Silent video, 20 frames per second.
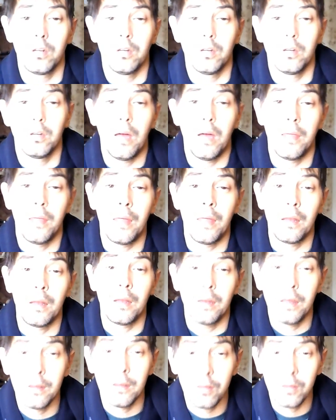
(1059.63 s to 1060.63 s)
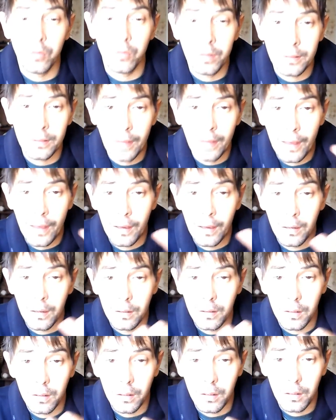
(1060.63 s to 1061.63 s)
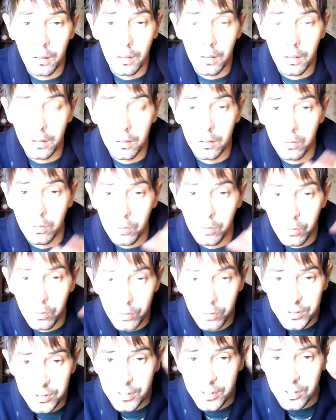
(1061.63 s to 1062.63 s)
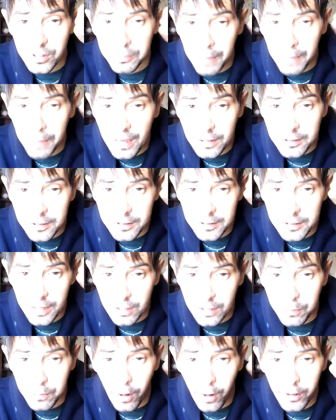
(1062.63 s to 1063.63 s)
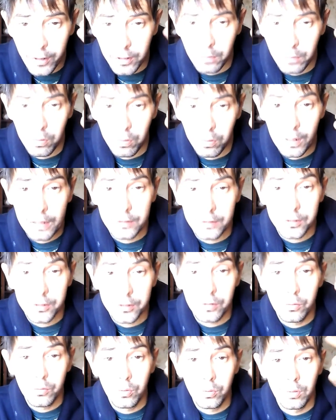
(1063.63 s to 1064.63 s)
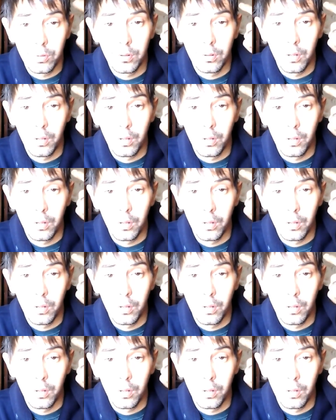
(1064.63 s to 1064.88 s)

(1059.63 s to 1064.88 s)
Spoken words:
And then in doing that, you use this space as part of your brain too,